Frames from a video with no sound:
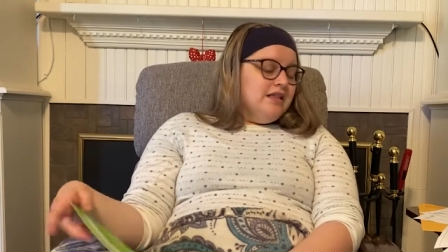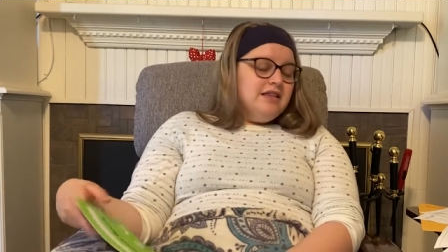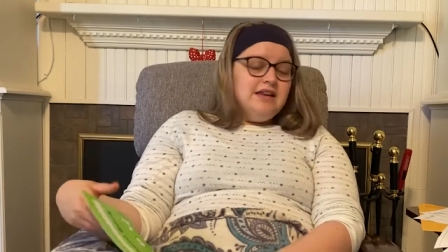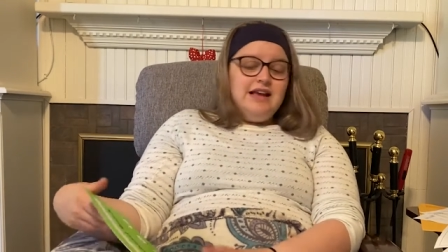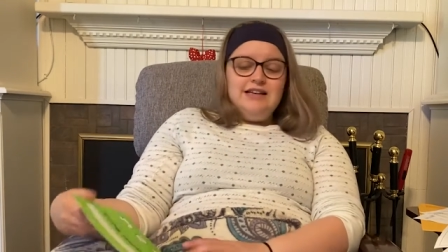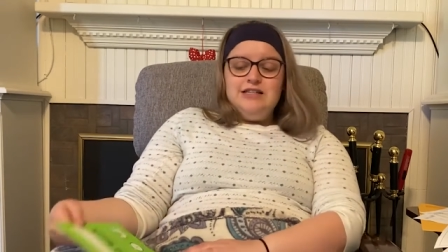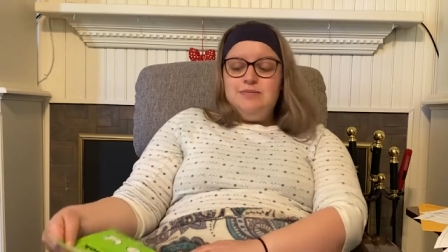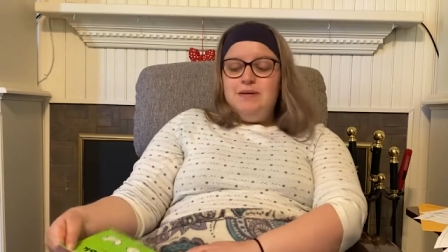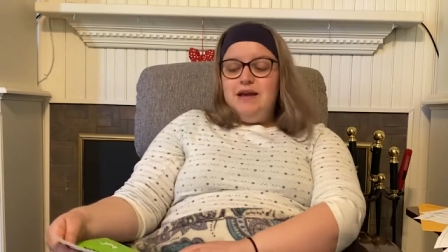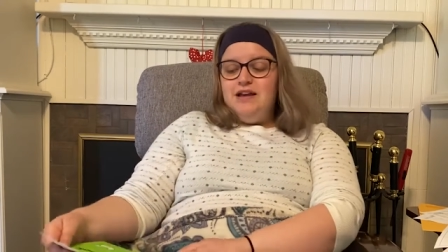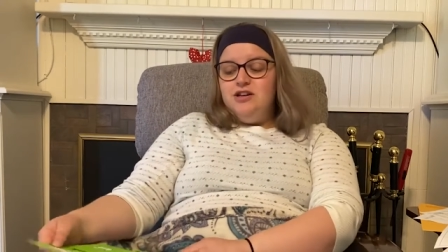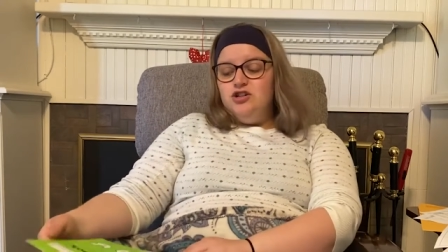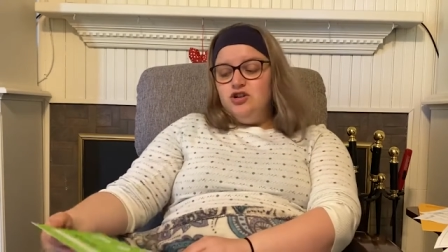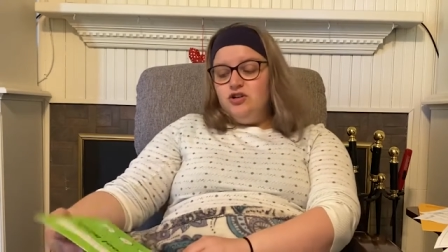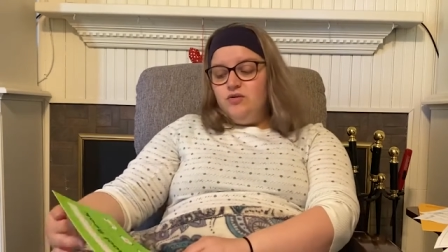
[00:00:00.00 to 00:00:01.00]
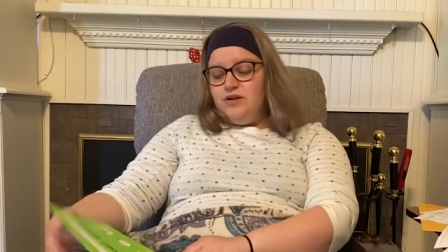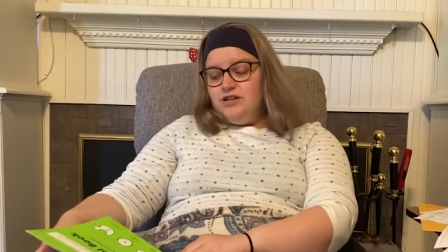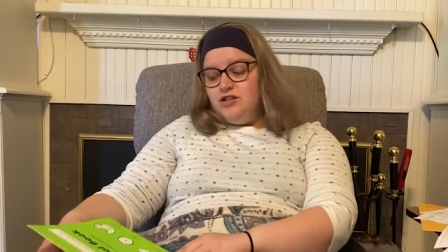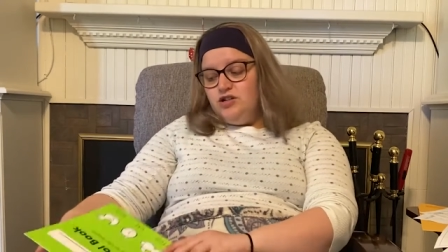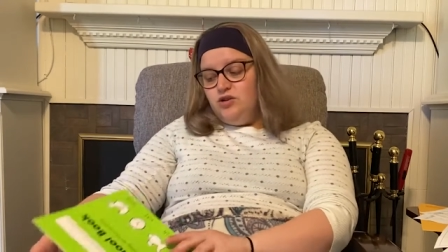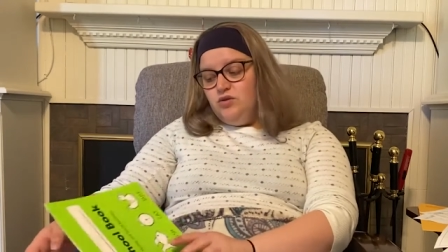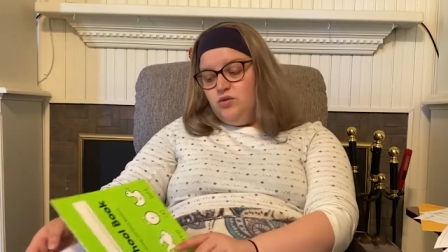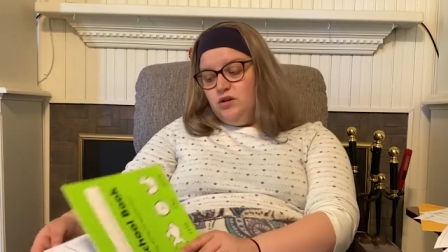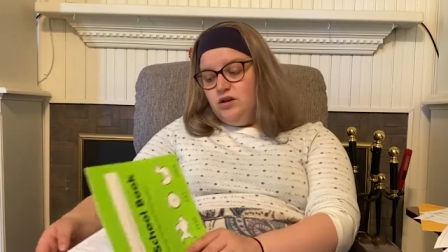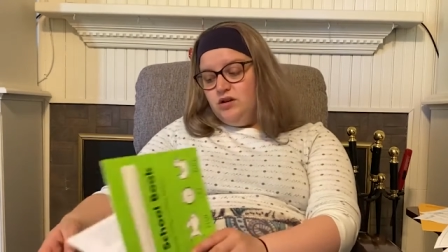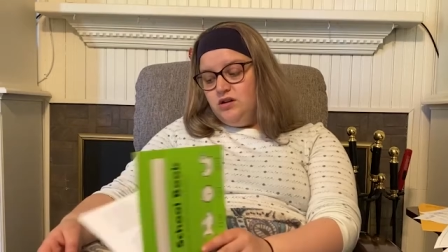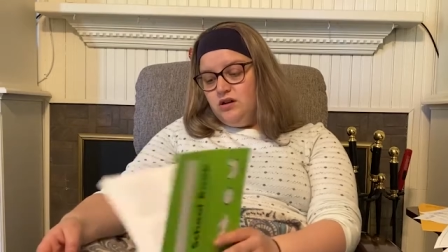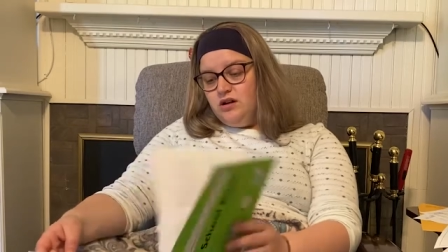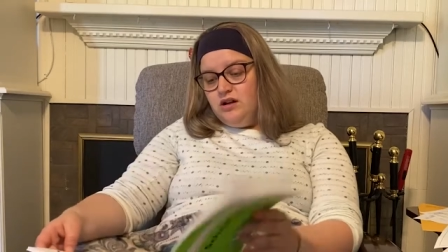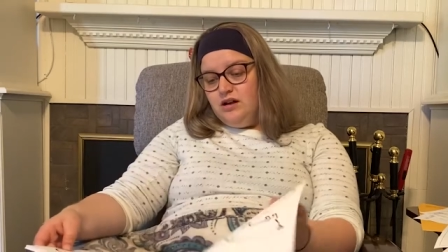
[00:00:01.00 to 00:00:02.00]
The next page you're going to
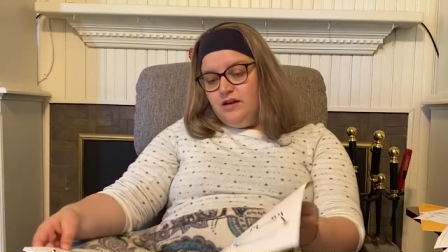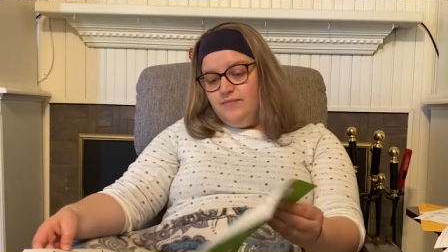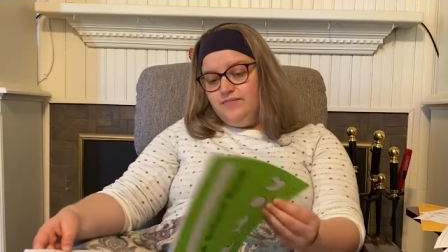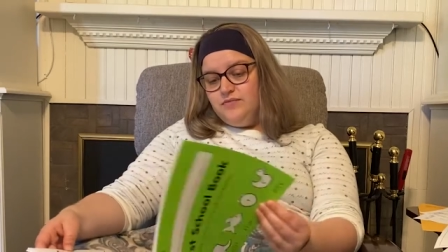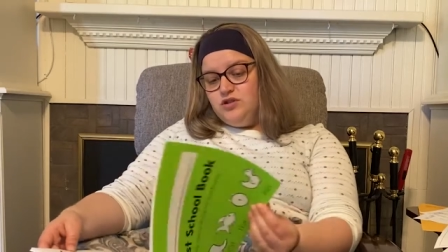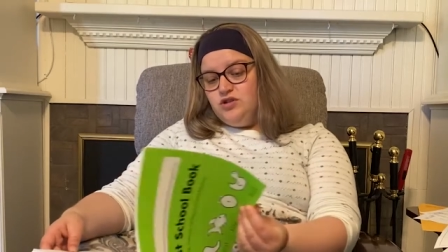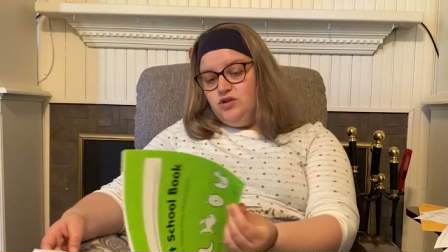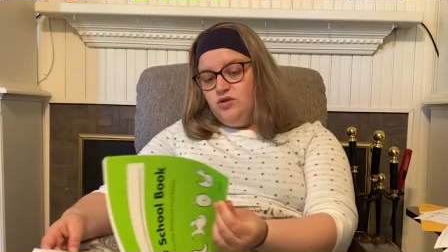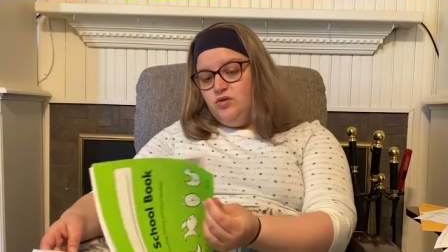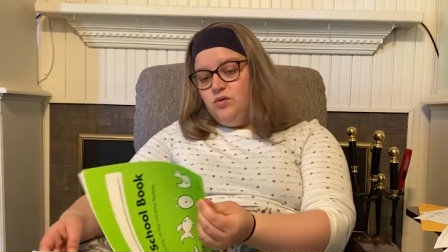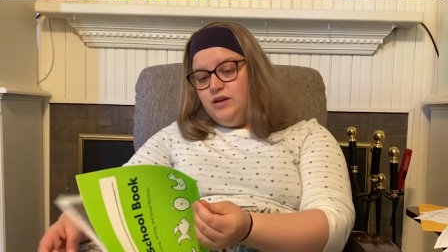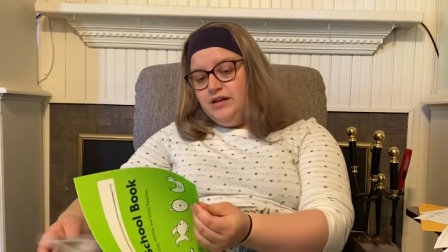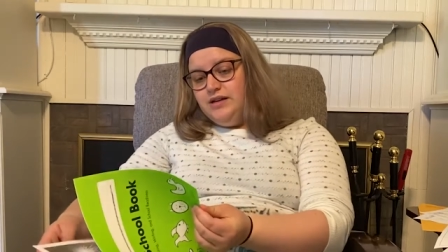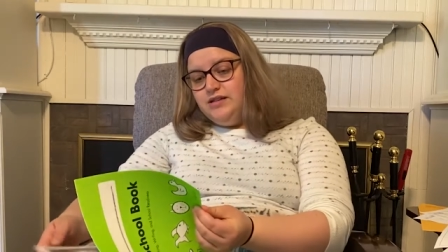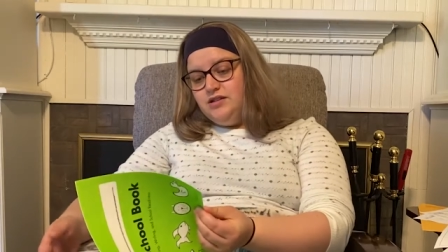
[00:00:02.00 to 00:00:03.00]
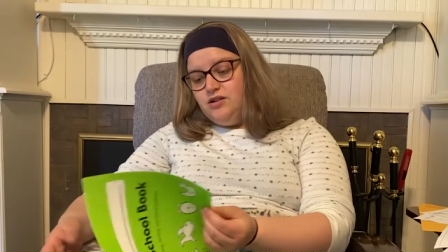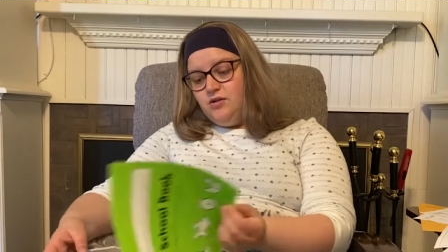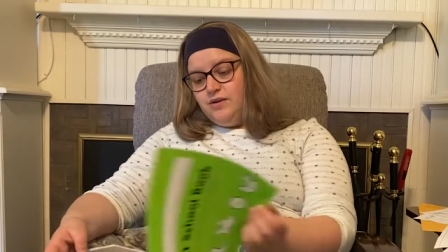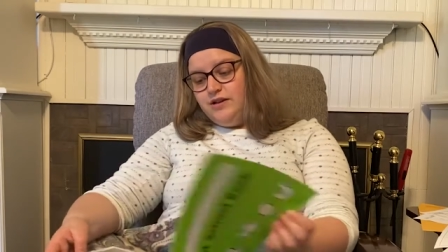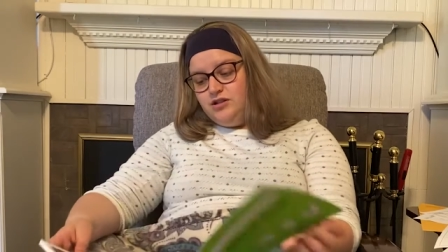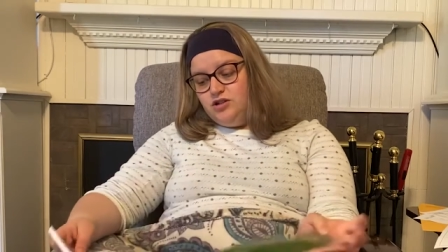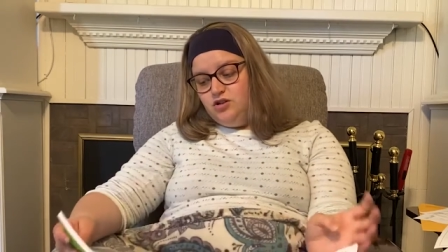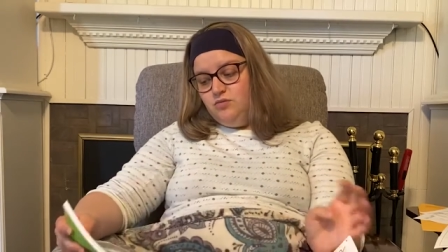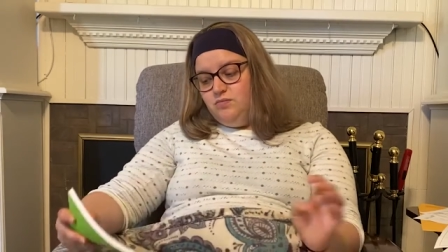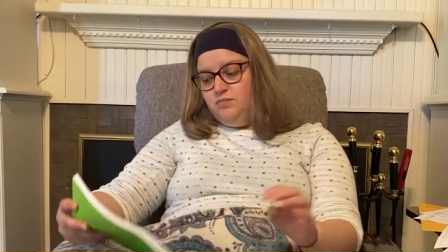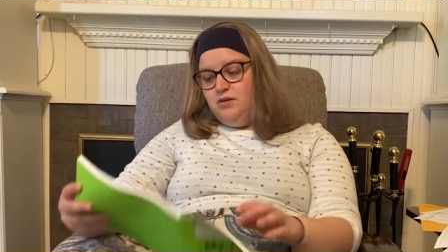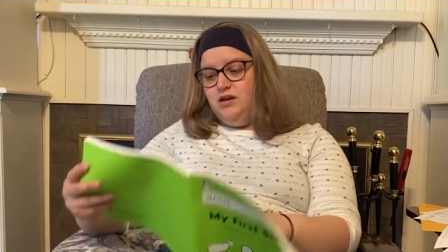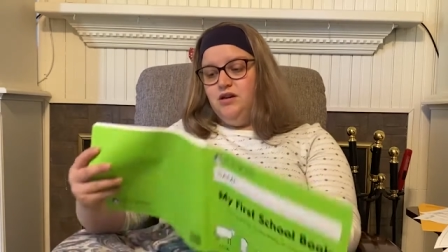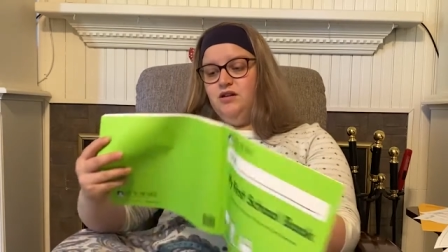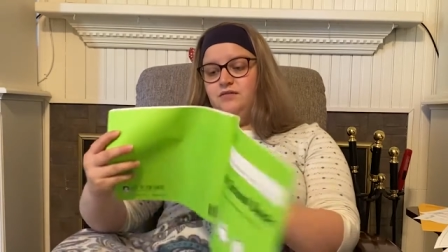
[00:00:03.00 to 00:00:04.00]
um, do is going to
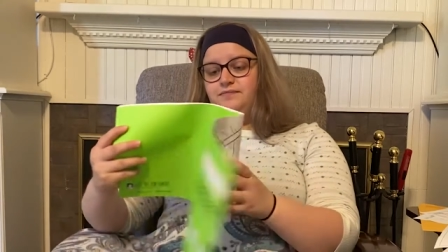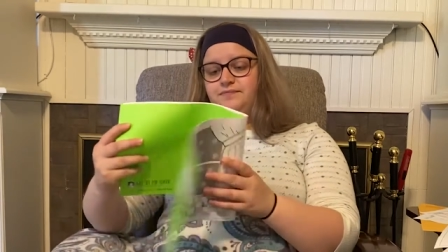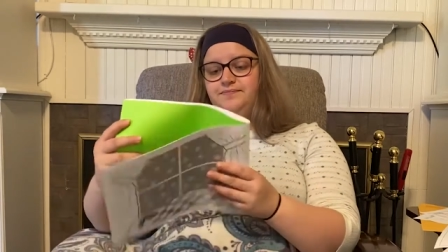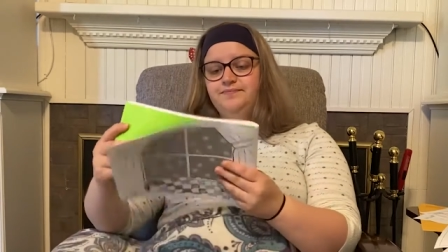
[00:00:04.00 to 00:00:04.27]
be